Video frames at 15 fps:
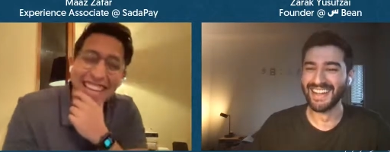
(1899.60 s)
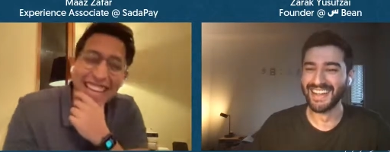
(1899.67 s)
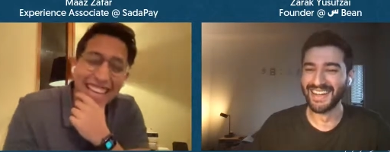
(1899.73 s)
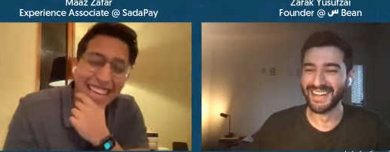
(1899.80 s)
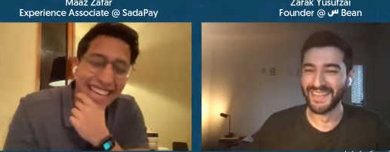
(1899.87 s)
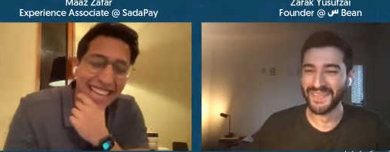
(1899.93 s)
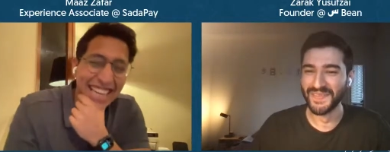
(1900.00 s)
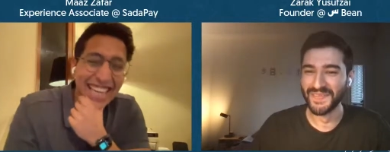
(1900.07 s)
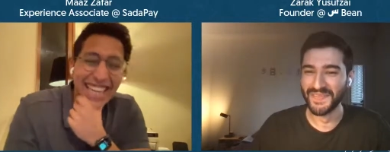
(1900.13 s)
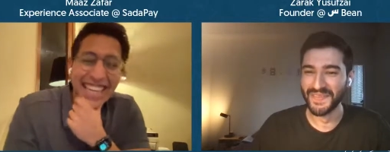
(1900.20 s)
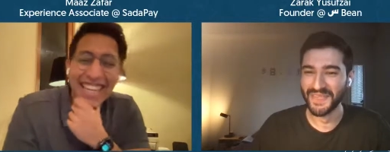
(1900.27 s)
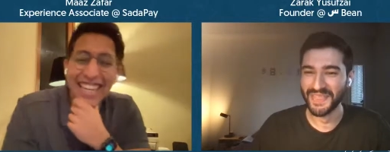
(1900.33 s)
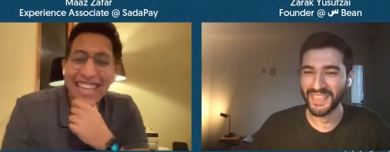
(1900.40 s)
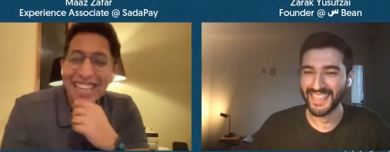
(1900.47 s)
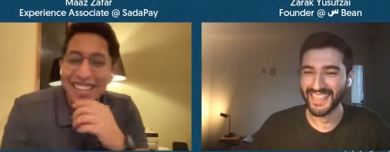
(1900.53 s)
Speaker 1: Yeah.
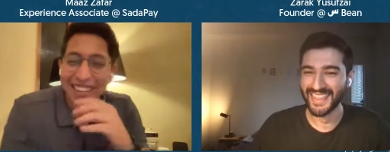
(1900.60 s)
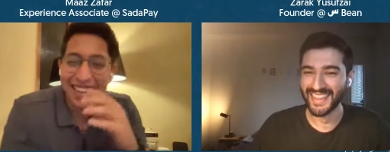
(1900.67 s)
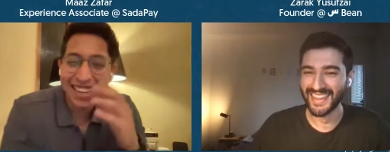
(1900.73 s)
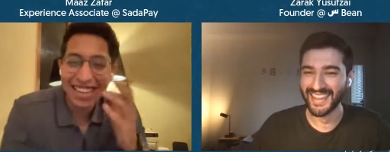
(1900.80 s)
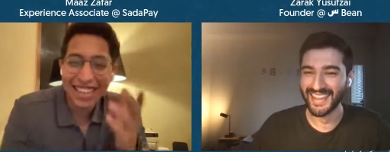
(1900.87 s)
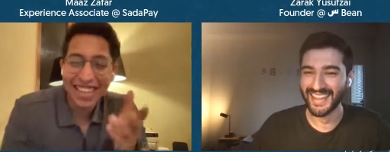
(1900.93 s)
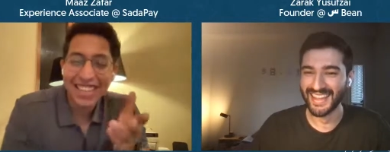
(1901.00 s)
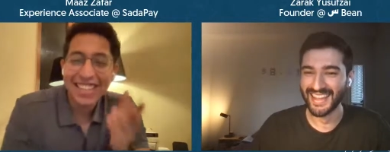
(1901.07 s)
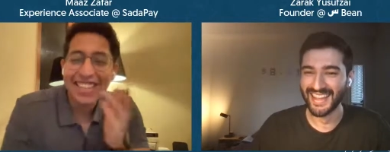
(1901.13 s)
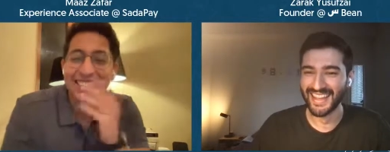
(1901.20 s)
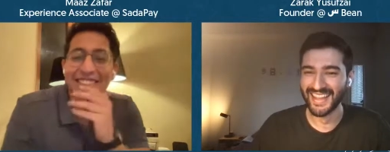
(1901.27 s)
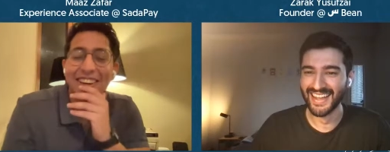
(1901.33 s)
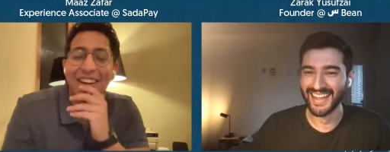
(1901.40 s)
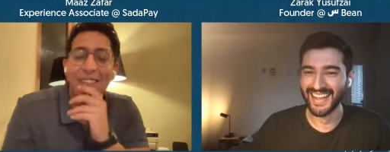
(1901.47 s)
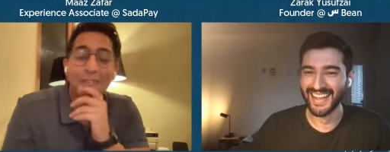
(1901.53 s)
and okay,
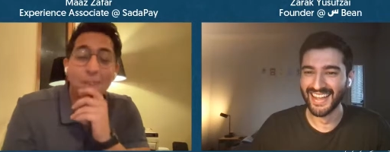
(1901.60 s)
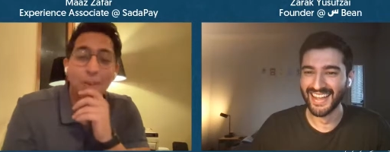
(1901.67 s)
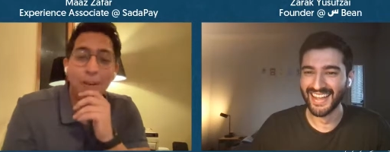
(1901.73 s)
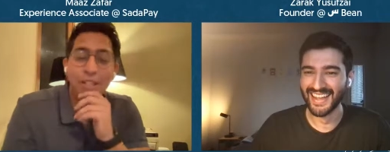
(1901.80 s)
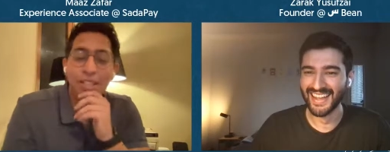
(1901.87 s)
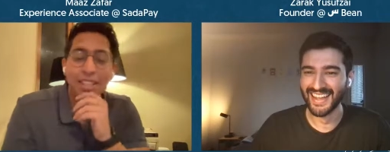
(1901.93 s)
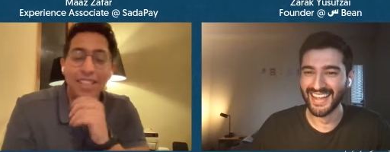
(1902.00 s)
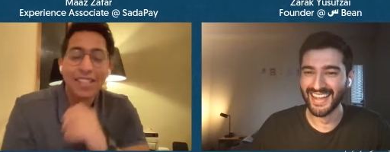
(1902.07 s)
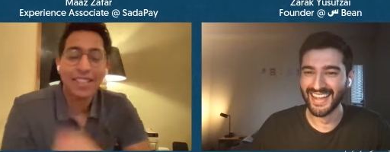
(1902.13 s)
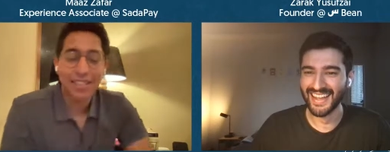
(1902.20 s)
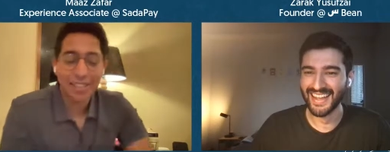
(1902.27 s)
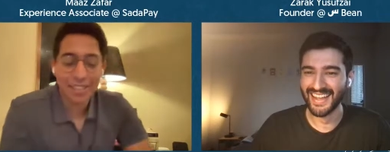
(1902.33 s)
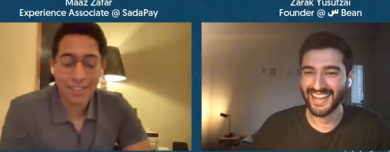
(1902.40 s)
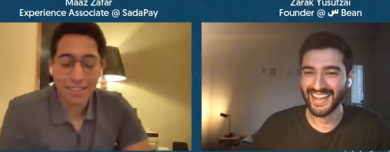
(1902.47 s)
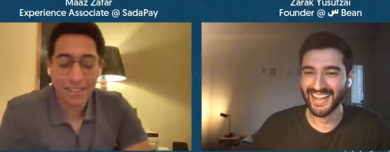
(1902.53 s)
so I'm watching
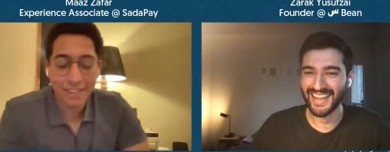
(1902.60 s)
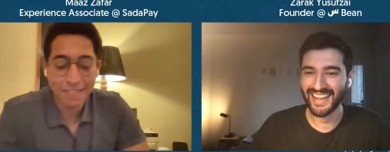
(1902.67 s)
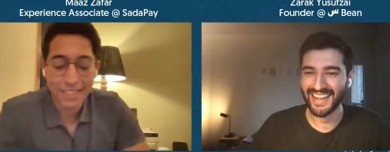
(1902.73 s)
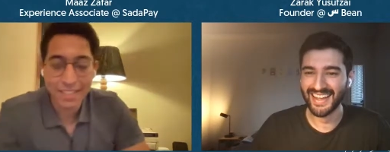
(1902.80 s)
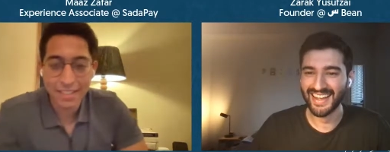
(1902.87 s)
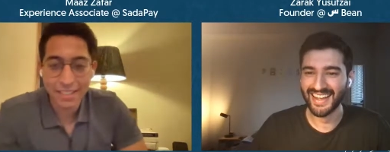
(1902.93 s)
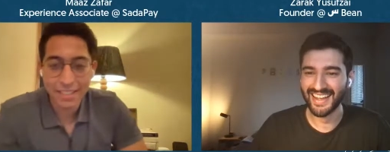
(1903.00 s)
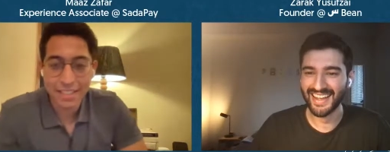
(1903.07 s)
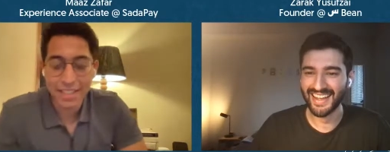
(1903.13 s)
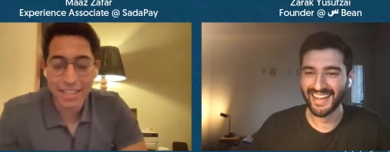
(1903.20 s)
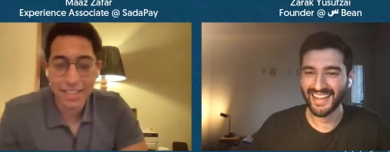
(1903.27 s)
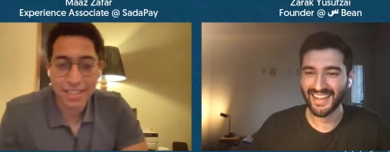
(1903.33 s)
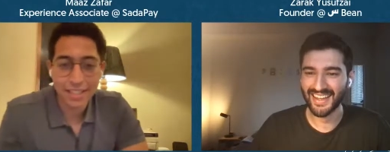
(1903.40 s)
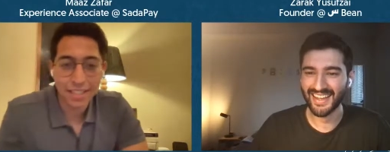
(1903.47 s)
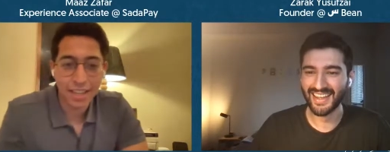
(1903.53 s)
this series on Netflix
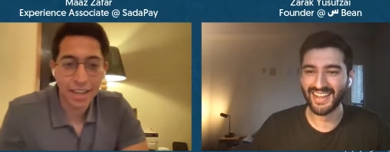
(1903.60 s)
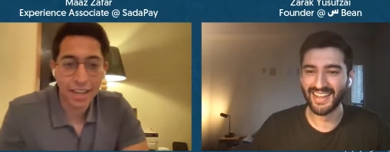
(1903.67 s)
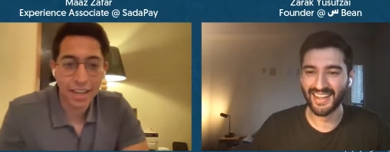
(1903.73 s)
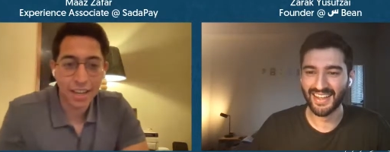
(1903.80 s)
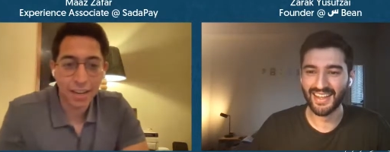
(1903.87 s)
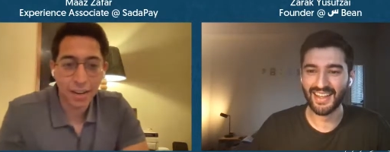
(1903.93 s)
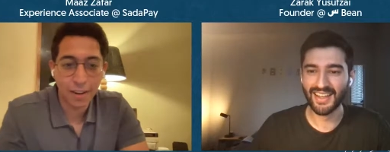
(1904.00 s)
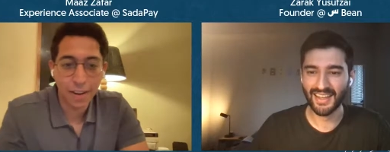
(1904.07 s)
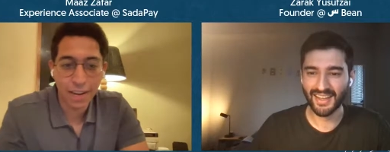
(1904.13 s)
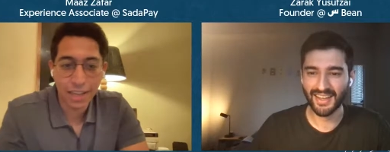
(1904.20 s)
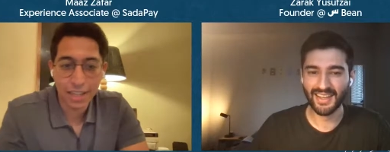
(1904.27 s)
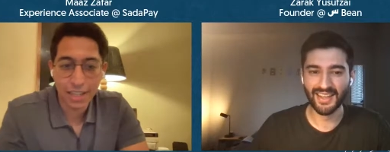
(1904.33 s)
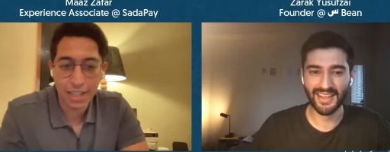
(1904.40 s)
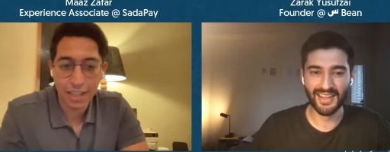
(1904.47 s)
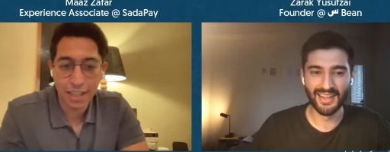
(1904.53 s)
recently. It's uh,
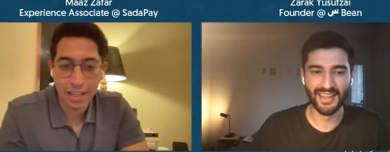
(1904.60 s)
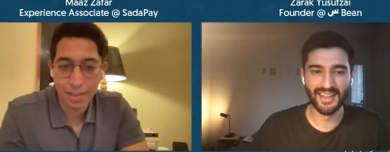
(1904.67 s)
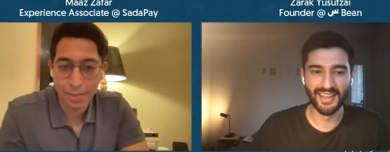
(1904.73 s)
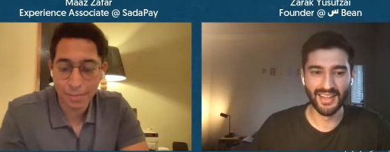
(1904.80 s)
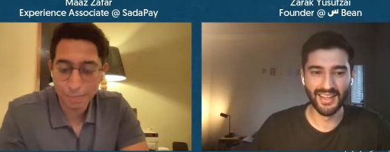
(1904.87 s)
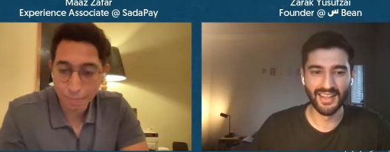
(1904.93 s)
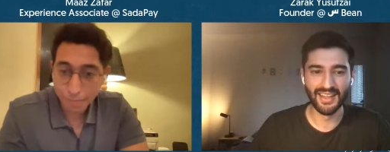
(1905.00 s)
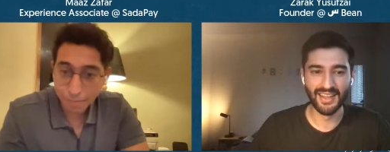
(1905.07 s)
called uh,